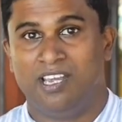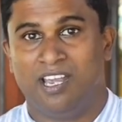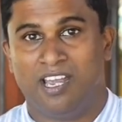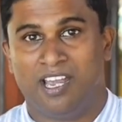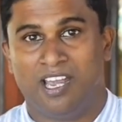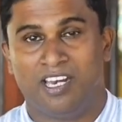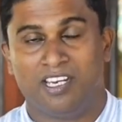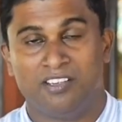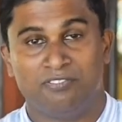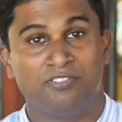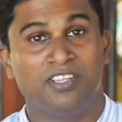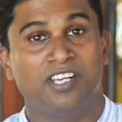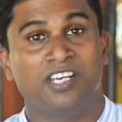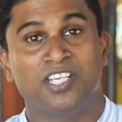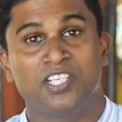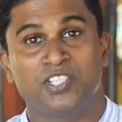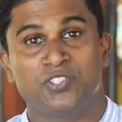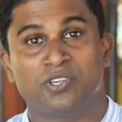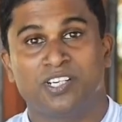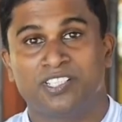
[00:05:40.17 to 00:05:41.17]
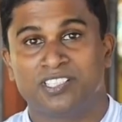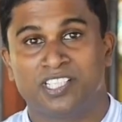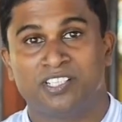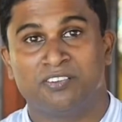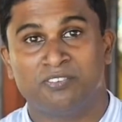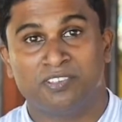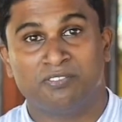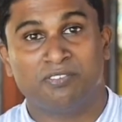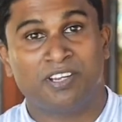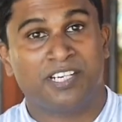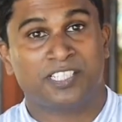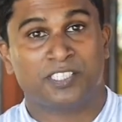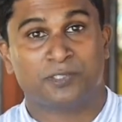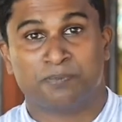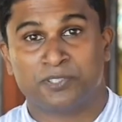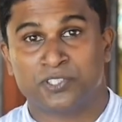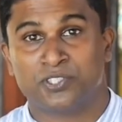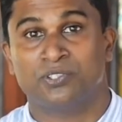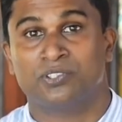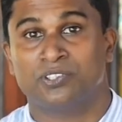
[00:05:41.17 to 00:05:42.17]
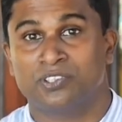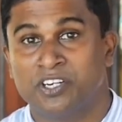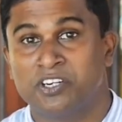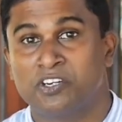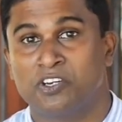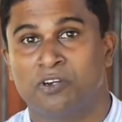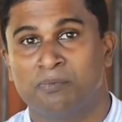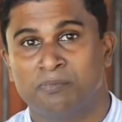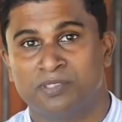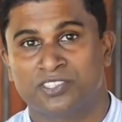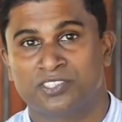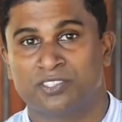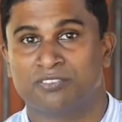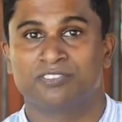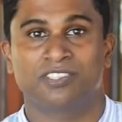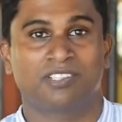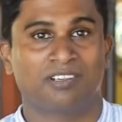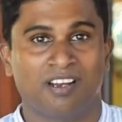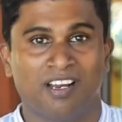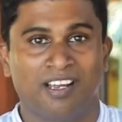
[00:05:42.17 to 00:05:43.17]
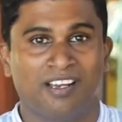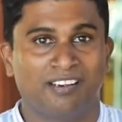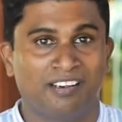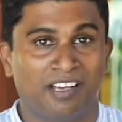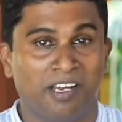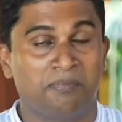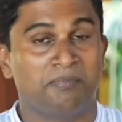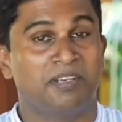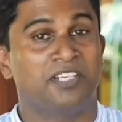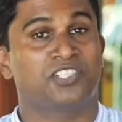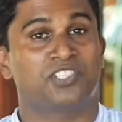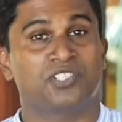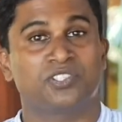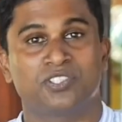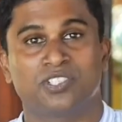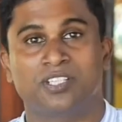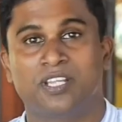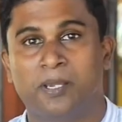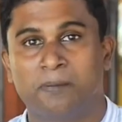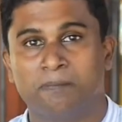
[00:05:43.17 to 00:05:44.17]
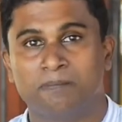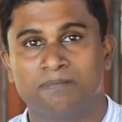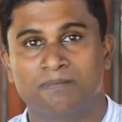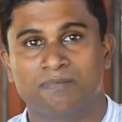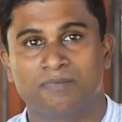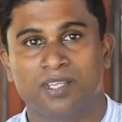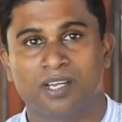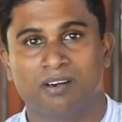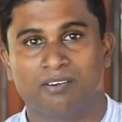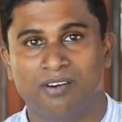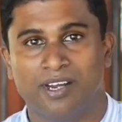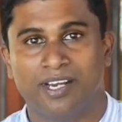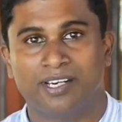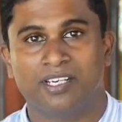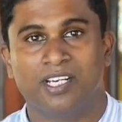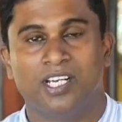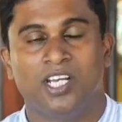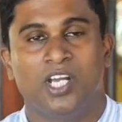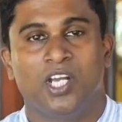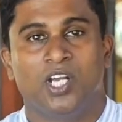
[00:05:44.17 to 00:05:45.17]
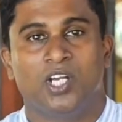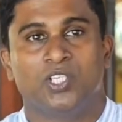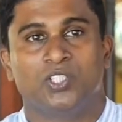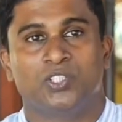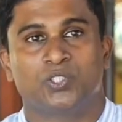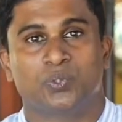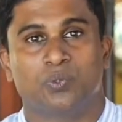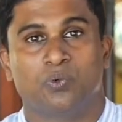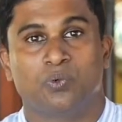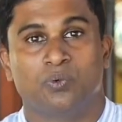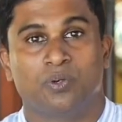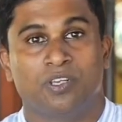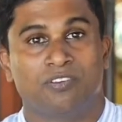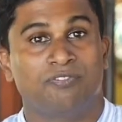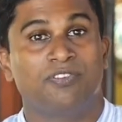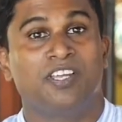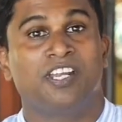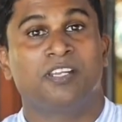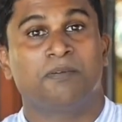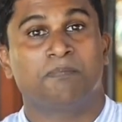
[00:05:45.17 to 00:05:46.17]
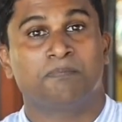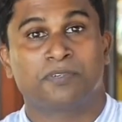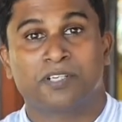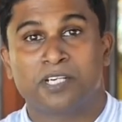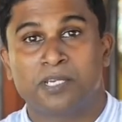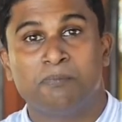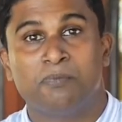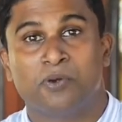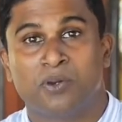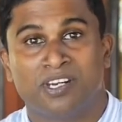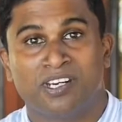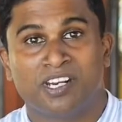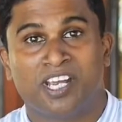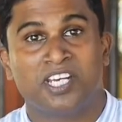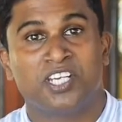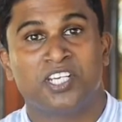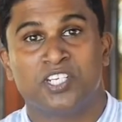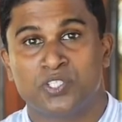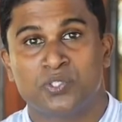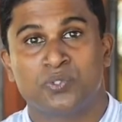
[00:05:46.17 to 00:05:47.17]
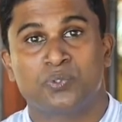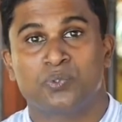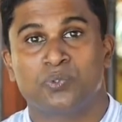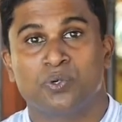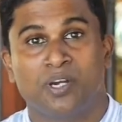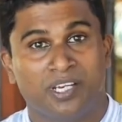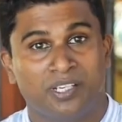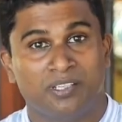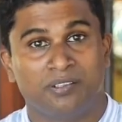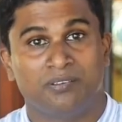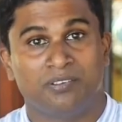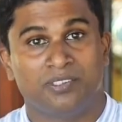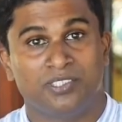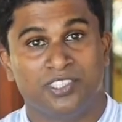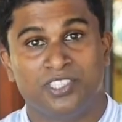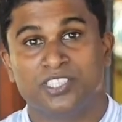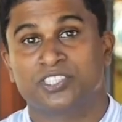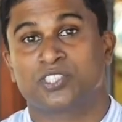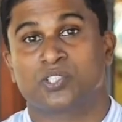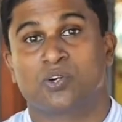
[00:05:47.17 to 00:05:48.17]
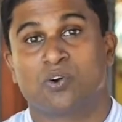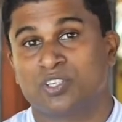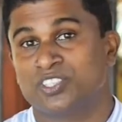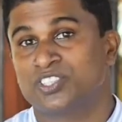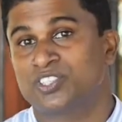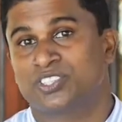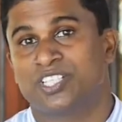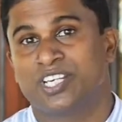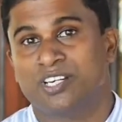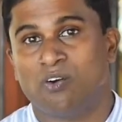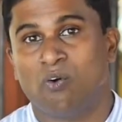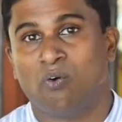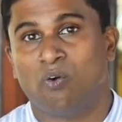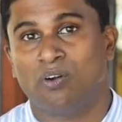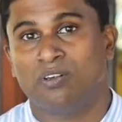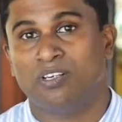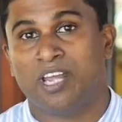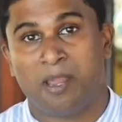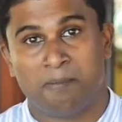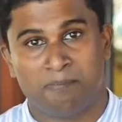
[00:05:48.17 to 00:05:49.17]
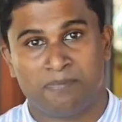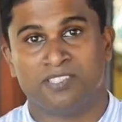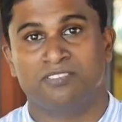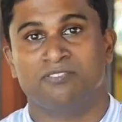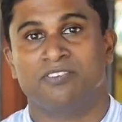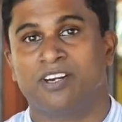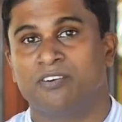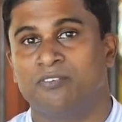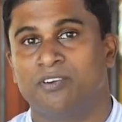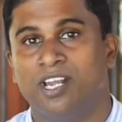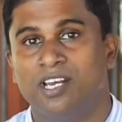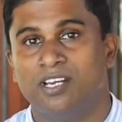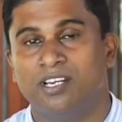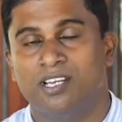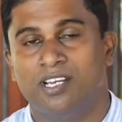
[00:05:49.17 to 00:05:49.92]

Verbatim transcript: And if they need to attend with very special requirements of the client, I mention to them, right? So if they need pre-booking I need to do, I just cross-check all happen very well.